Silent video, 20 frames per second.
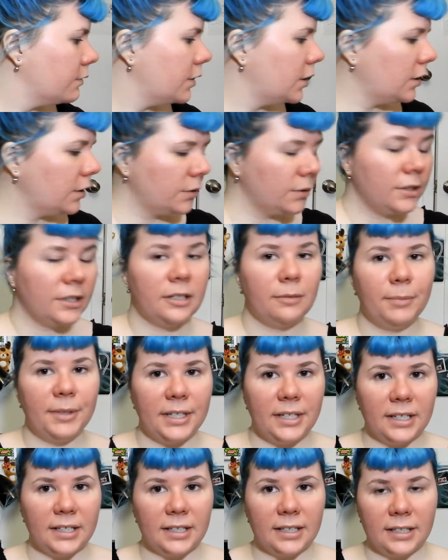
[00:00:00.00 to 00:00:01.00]
Followed
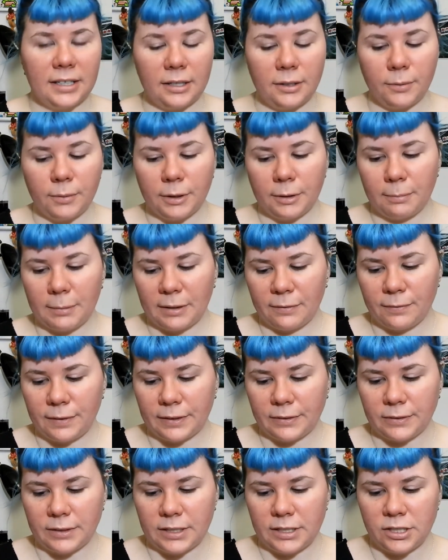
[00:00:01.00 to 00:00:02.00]
immediately with my
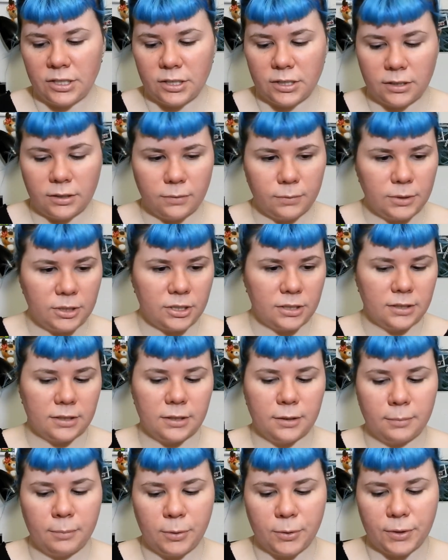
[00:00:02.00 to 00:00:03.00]
foundation, which
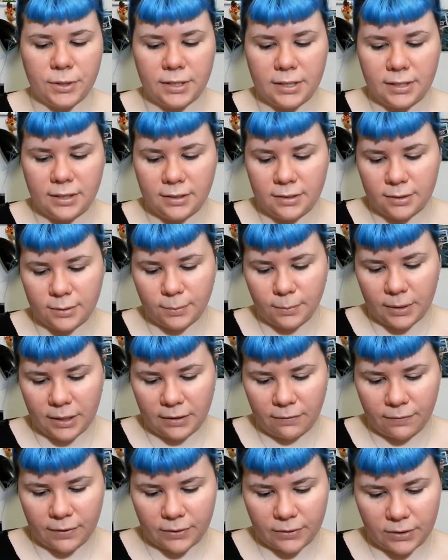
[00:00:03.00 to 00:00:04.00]
is the Born This
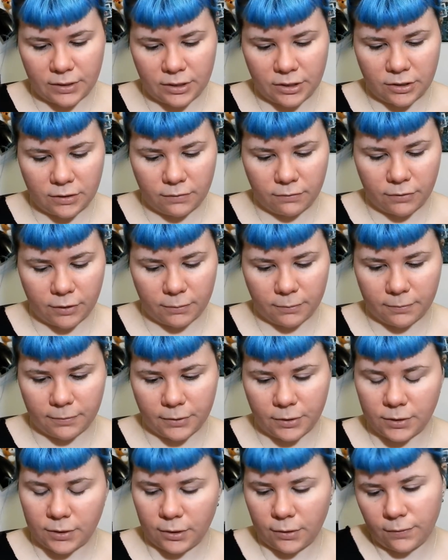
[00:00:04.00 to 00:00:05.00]
Way foundation from
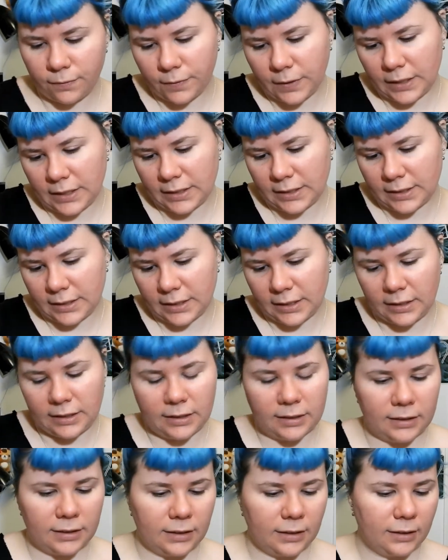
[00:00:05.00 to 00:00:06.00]
Too Faced
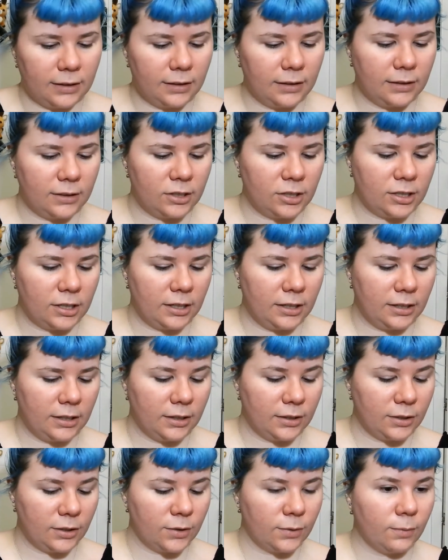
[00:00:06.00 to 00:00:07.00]
in the
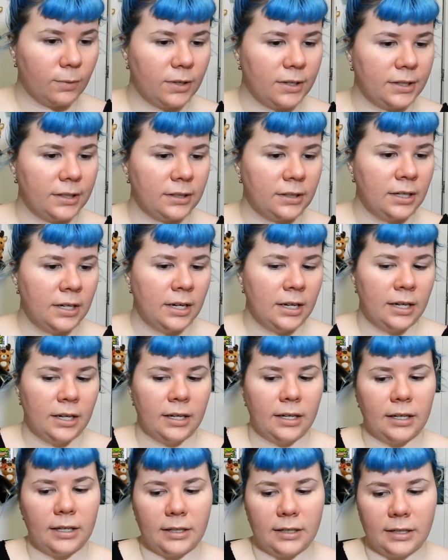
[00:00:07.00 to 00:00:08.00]
shade Swan.
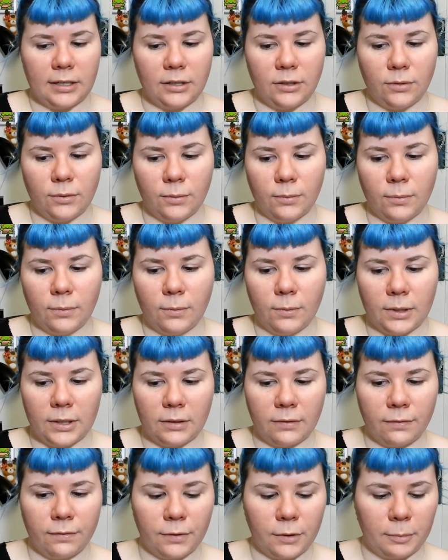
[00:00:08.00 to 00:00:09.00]
And I do
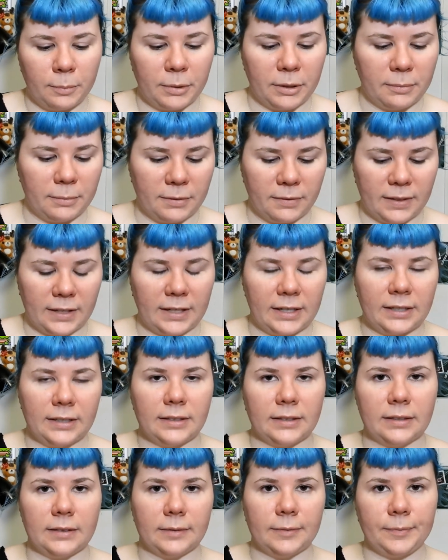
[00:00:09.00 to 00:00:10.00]
1 full pump of
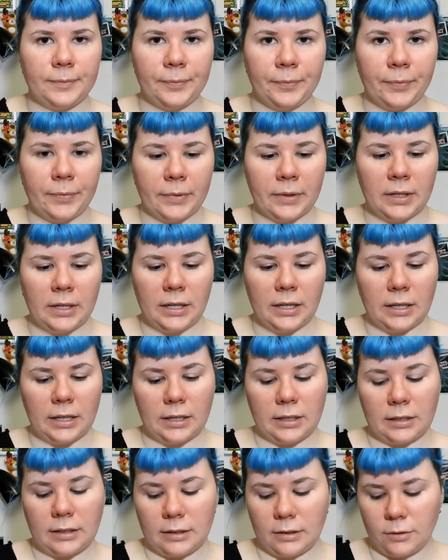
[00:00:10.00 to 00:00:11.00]
that.
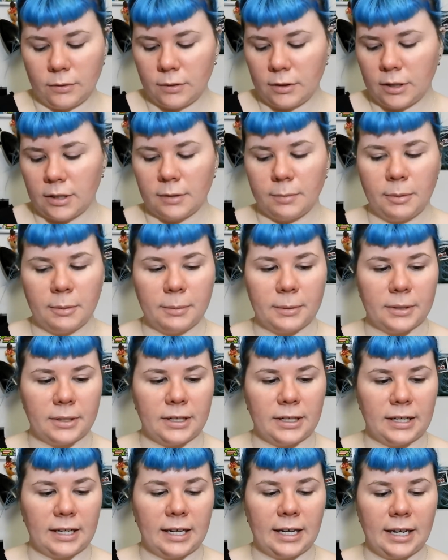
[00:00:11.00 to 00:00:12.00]
And I know a lot of people are
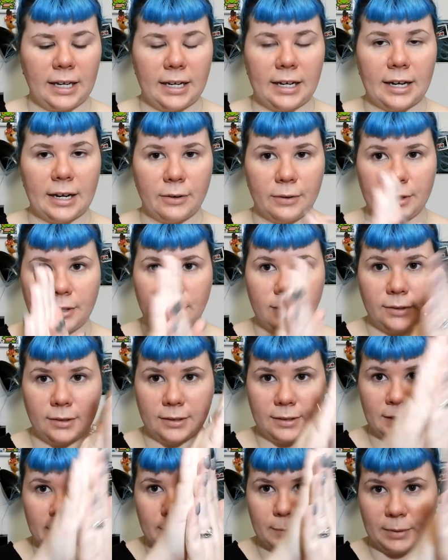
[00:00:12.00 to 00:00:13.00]
gonna hate how I do
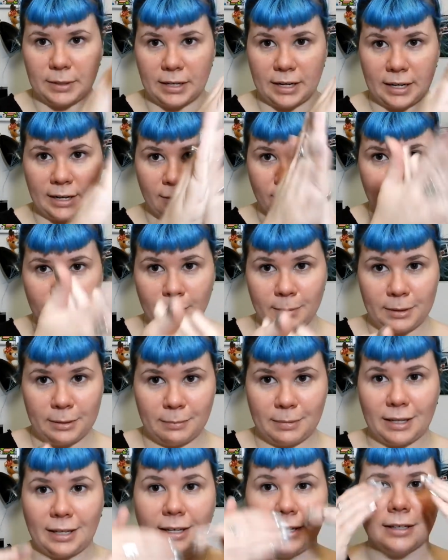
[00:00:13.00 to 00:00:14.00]
this, but I rub it
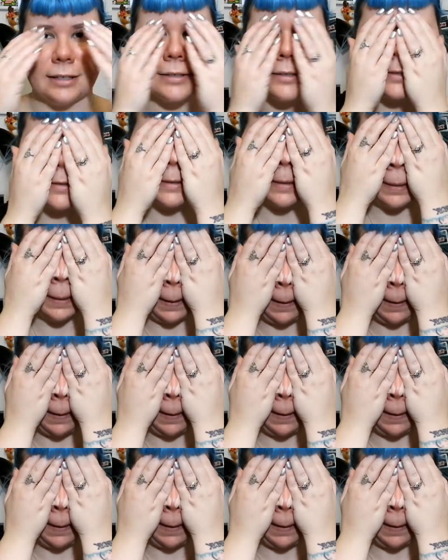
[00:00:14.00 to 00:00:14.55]
in my hands.